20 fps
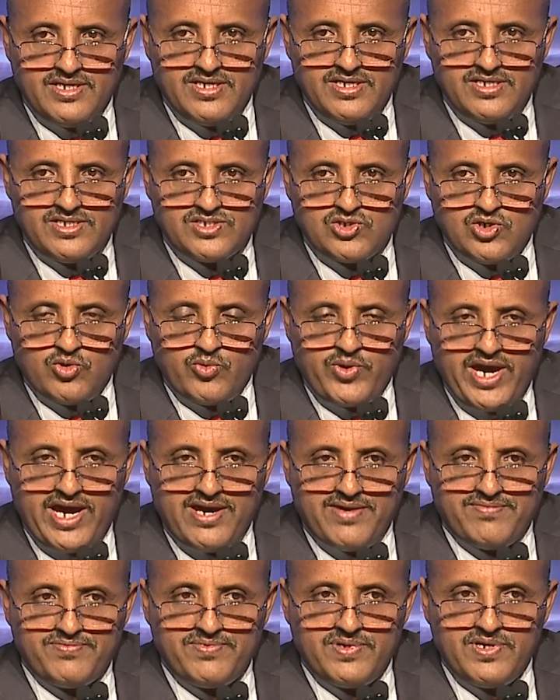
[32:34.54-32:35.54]
So we
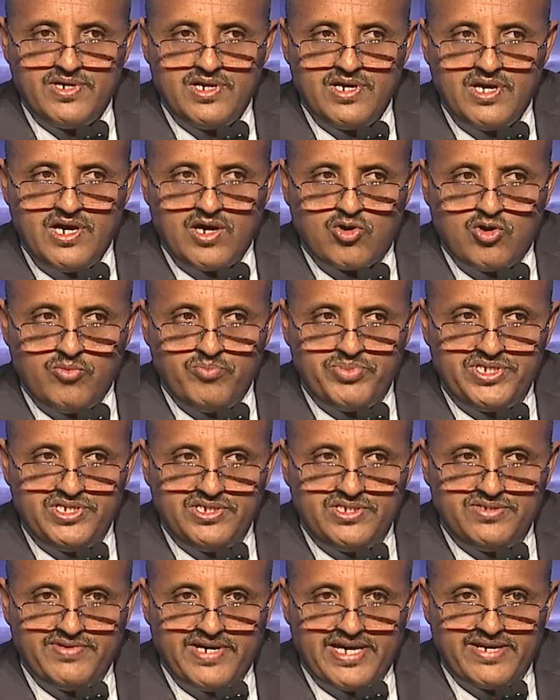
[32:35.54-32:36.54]
have a
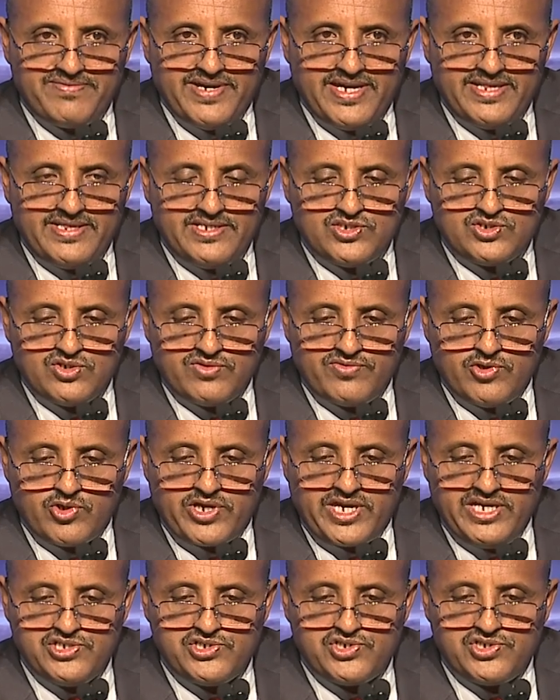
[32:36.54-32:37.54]
competitive advantage of
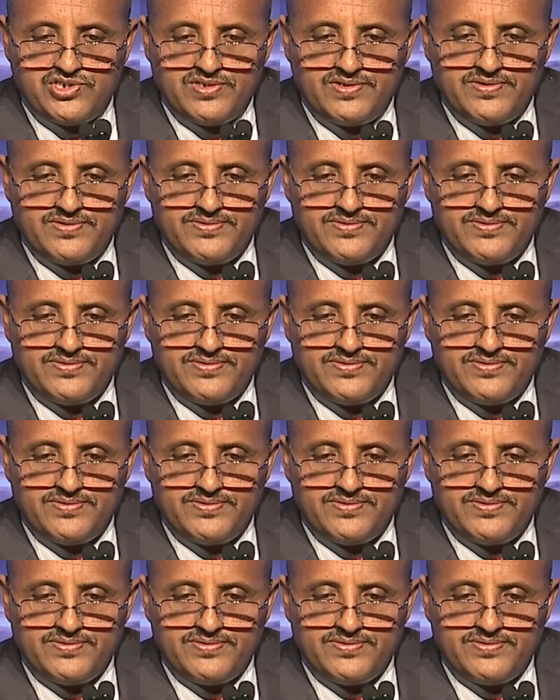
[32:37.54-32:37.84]
location.